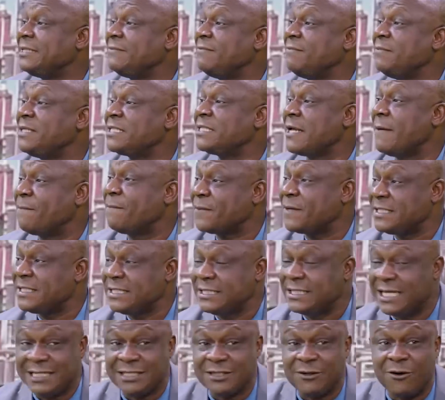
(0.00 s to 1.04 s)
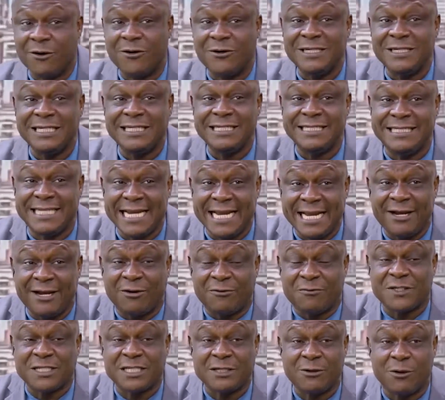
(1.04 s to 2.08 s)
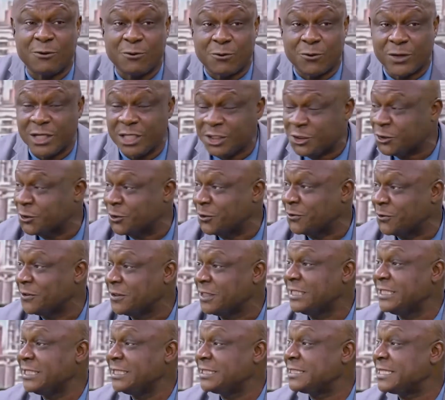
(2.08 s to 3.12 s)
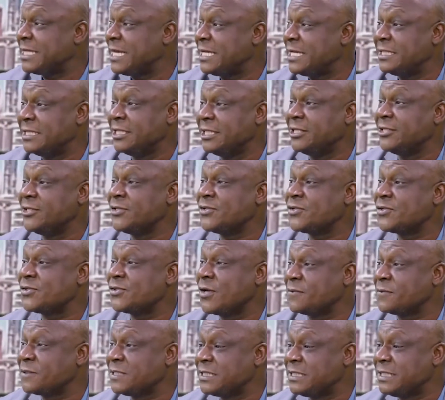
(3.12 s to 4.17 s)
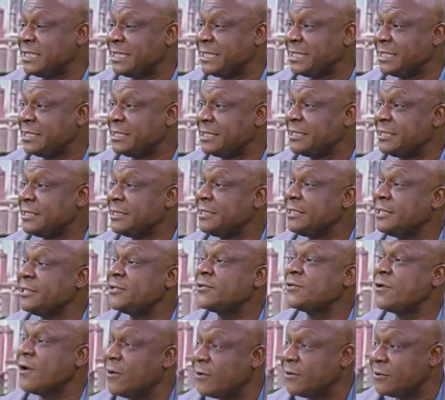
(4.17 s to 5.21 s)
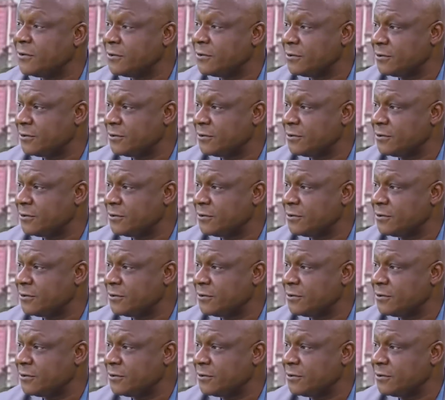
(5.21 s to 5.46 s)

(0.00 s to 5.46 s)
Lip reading: Mr. President, on the day of his inauguration, he said, subsidy is gone.